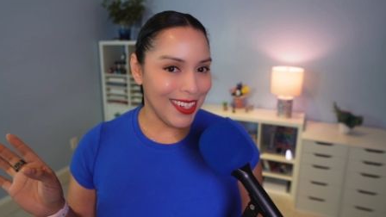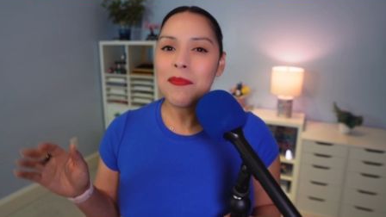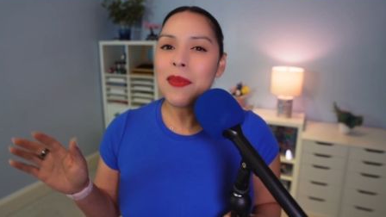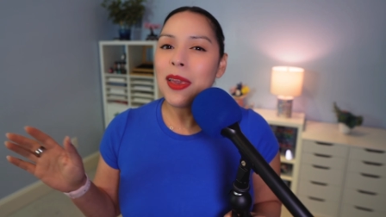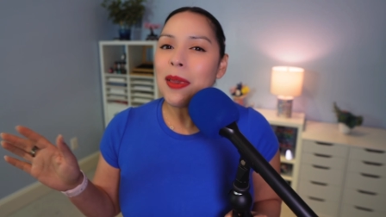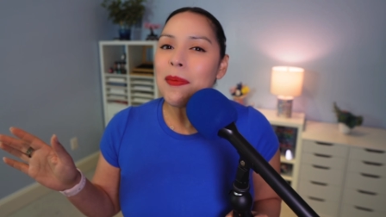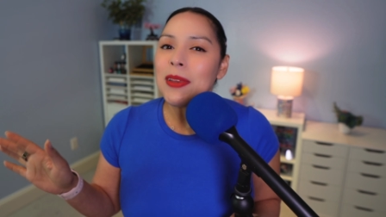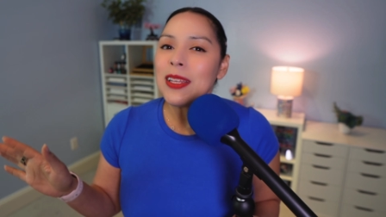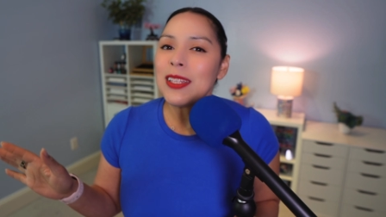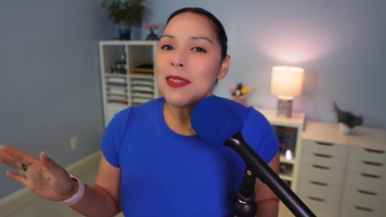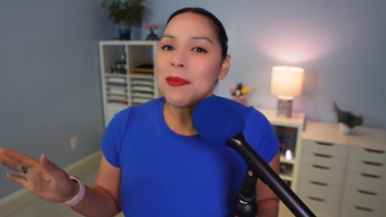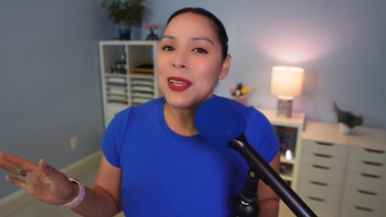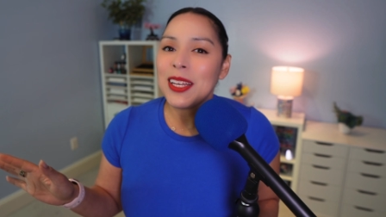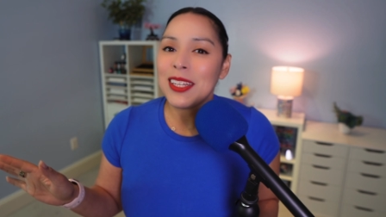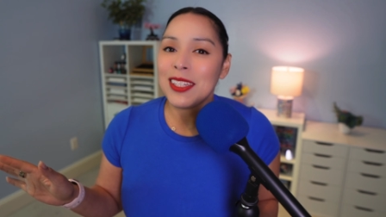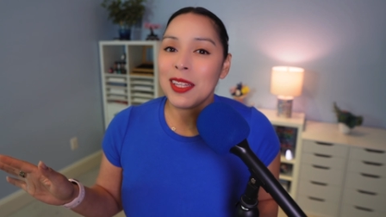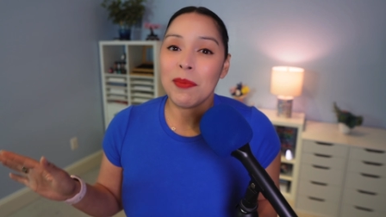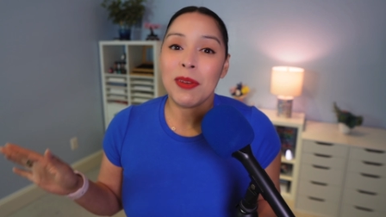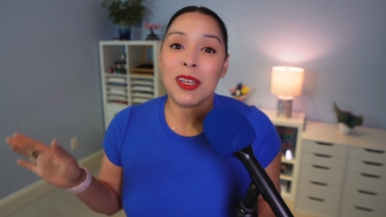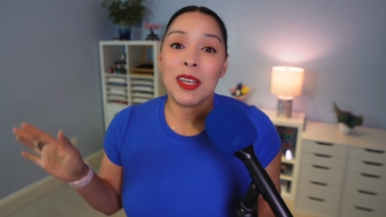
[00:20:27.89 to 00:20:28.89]
Maybe it's
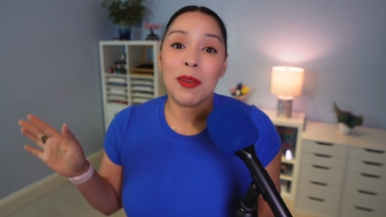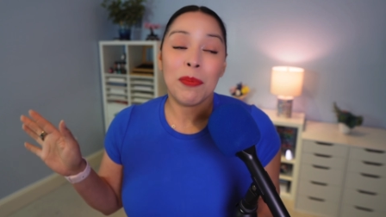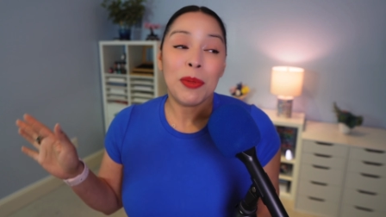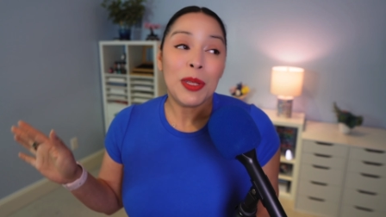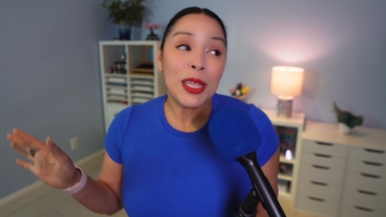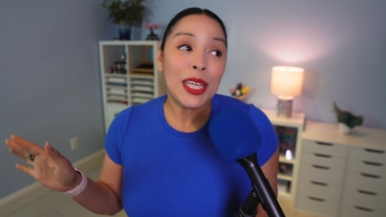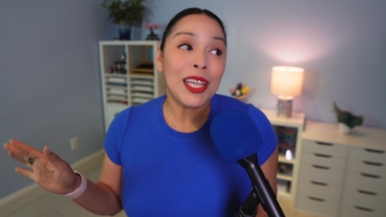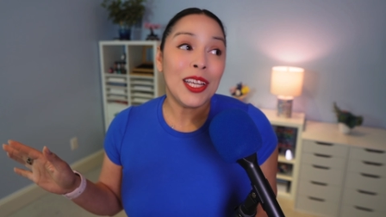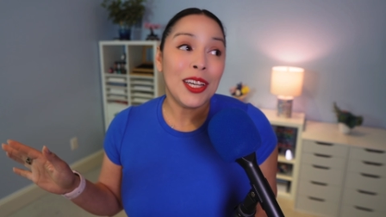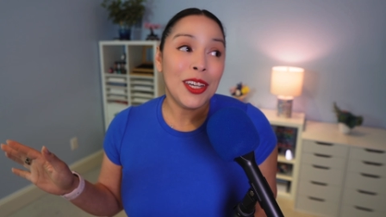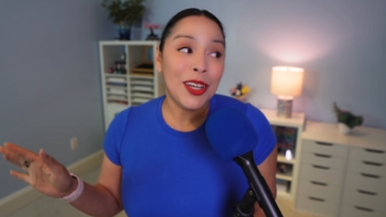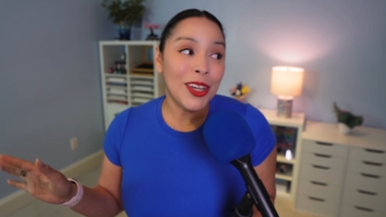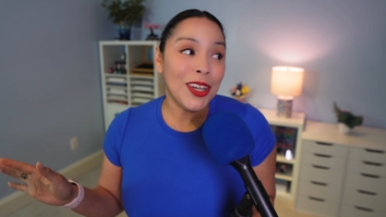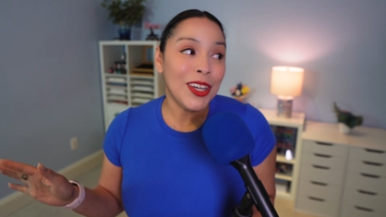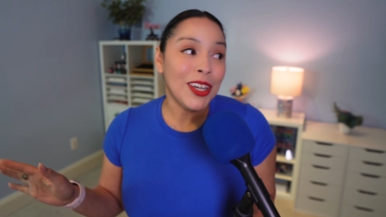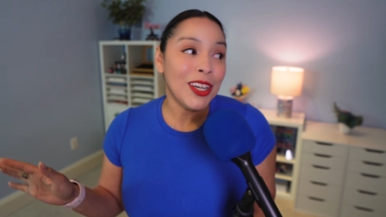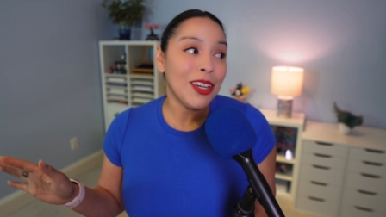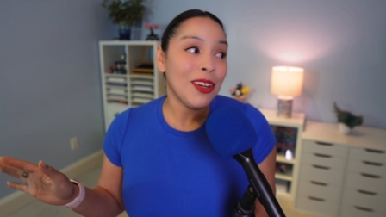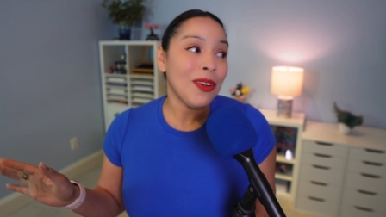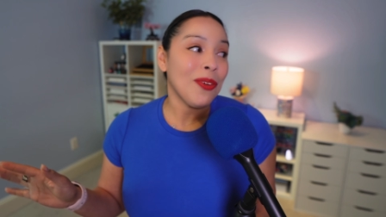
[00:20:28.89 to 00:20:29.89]
because I'm a complete
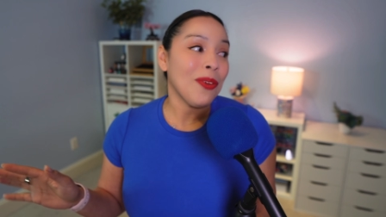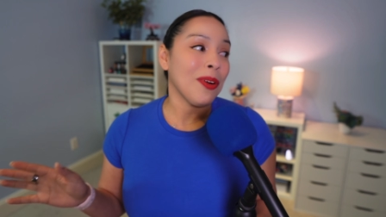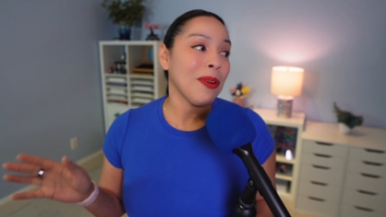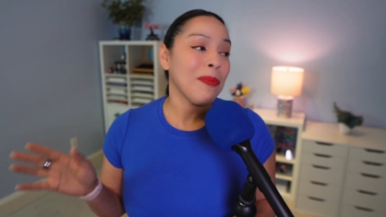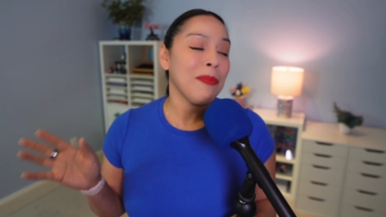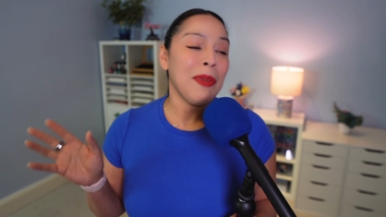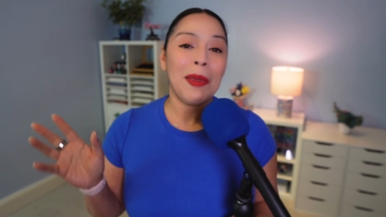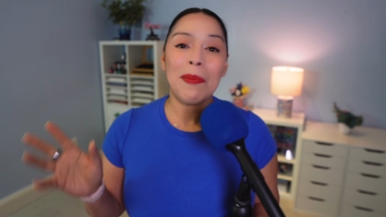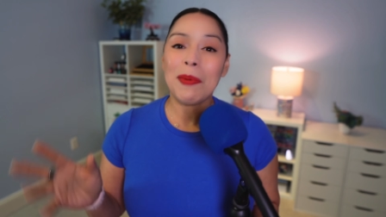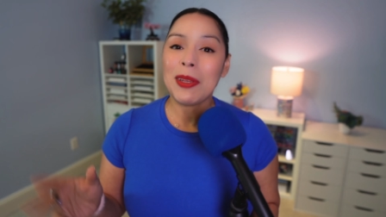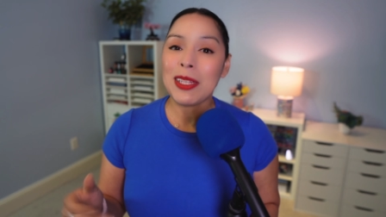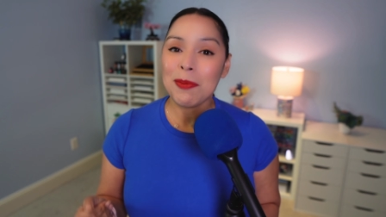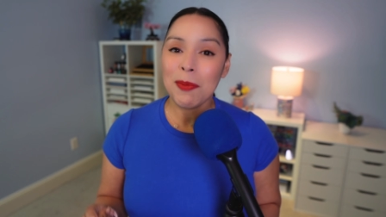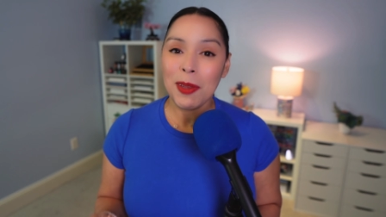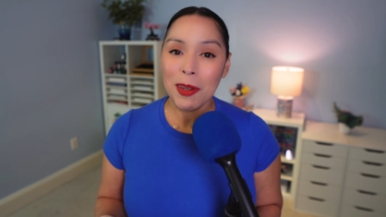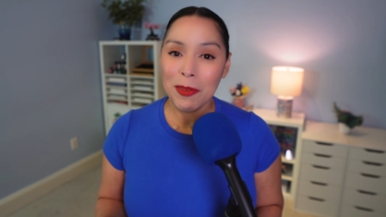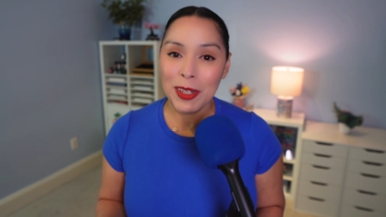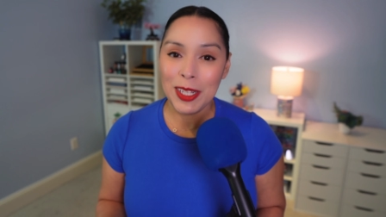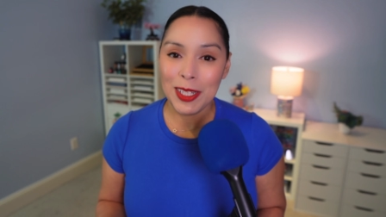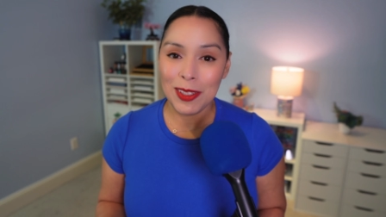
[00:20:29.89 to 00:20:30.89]
nerd, or maybe it's
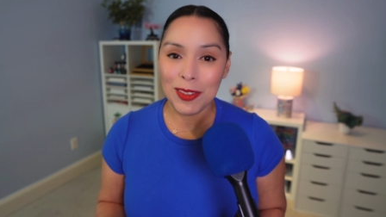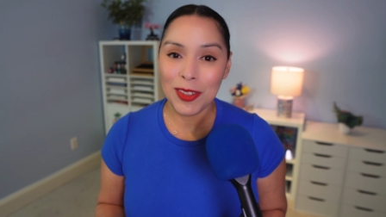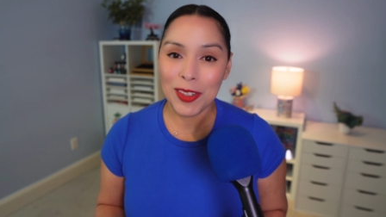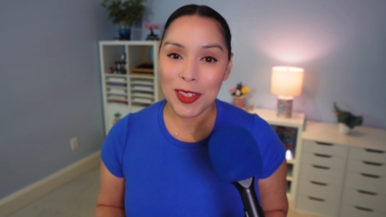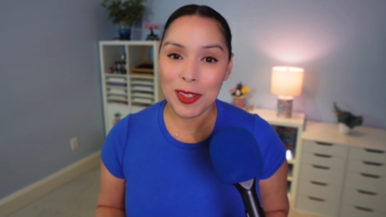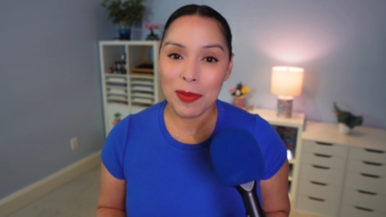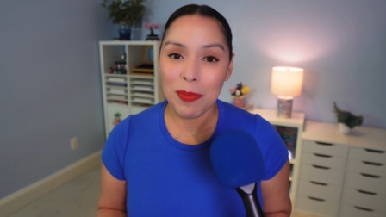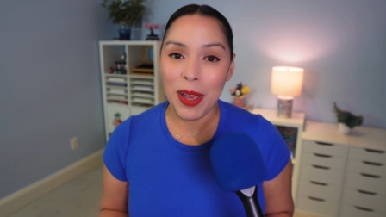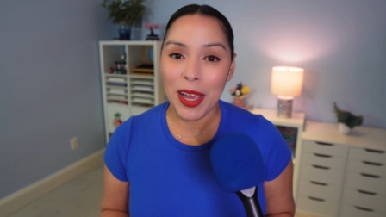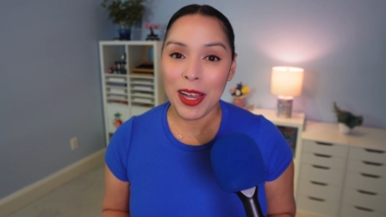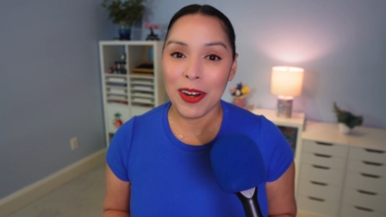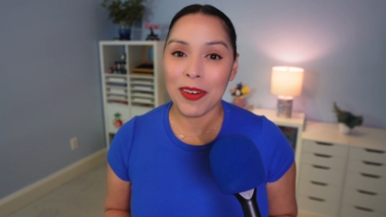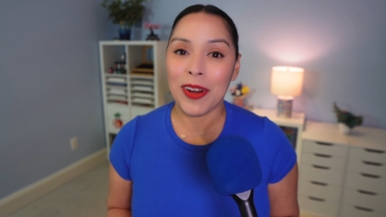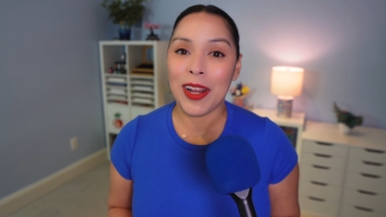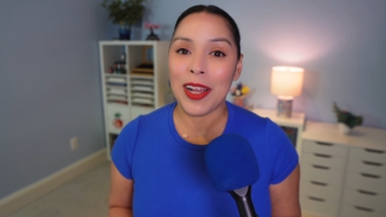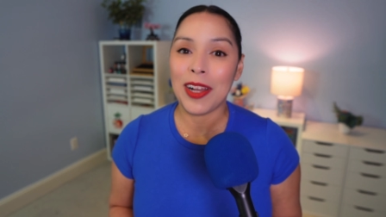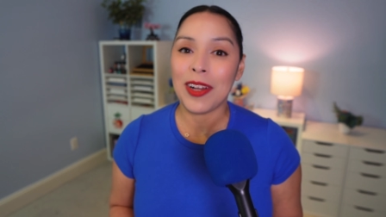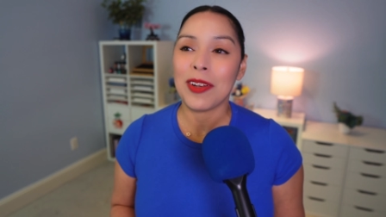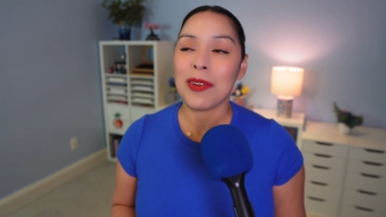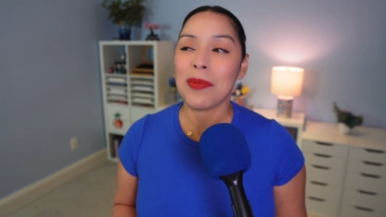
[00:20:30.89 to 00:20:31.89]
my research
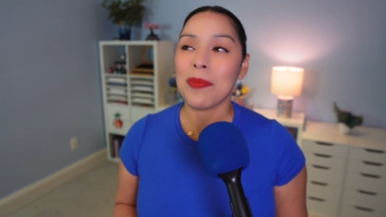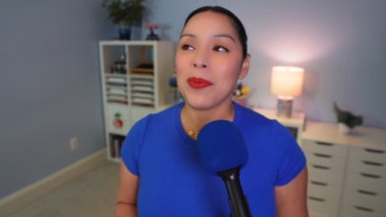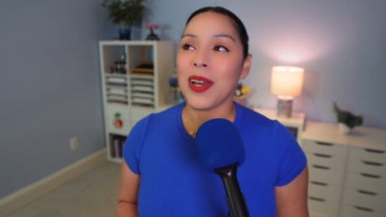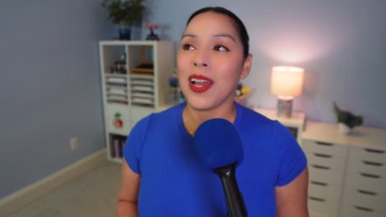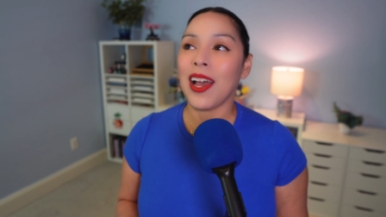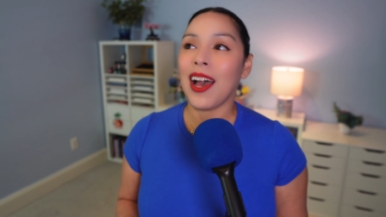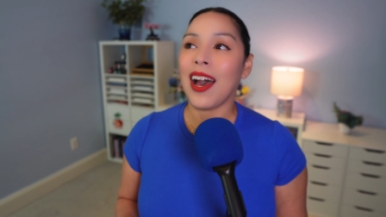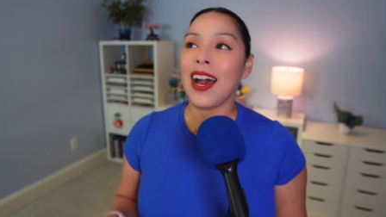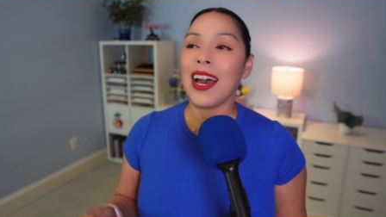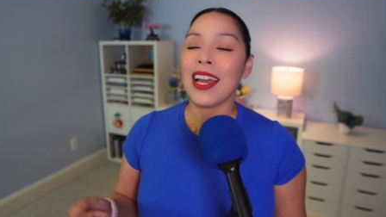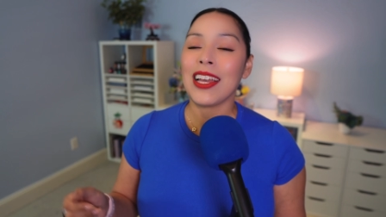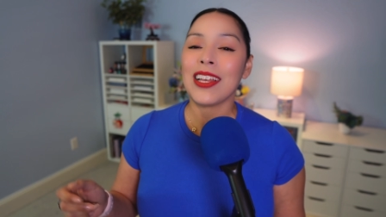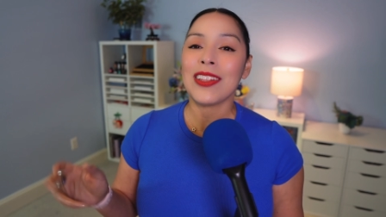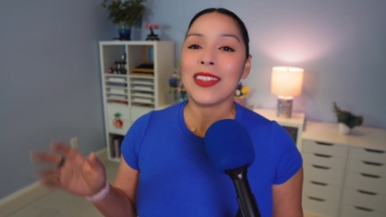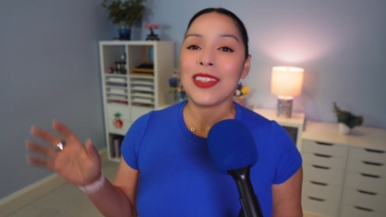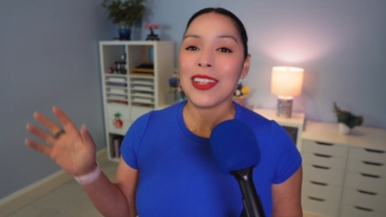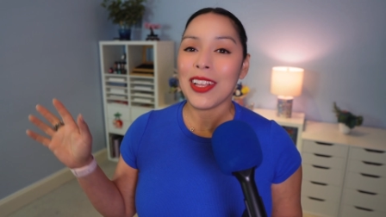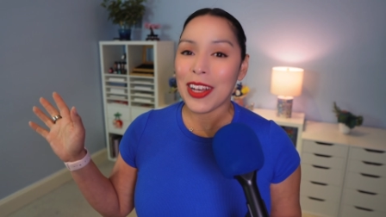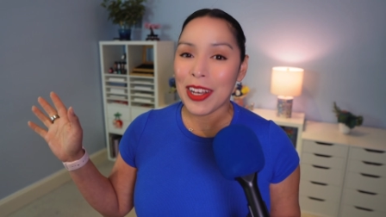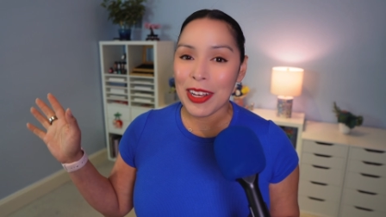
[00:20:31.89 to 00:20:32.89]
background, but I
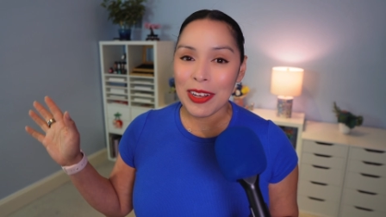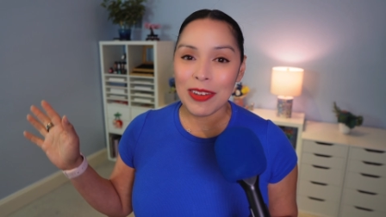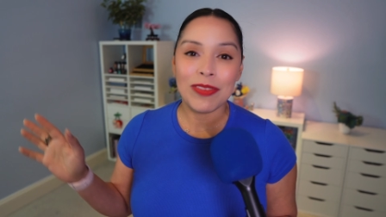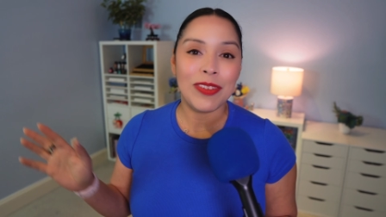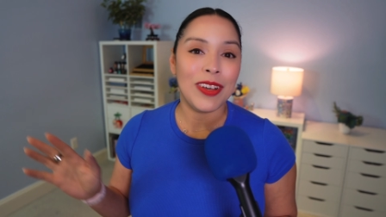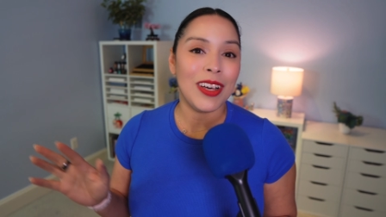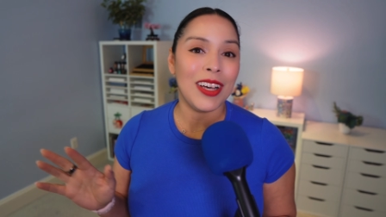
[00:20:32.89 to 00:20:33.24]
love